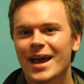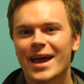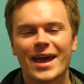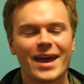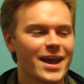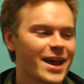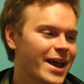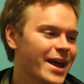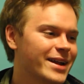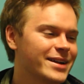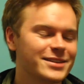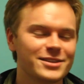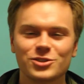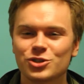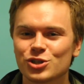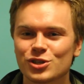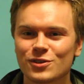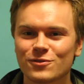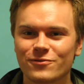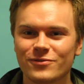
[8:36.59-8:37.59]
and you
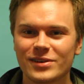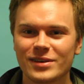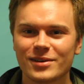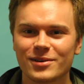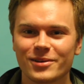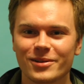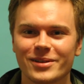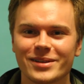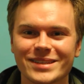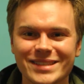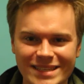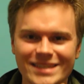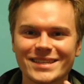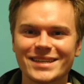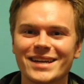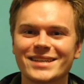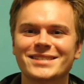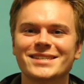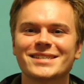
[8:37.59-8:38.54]
just feel, it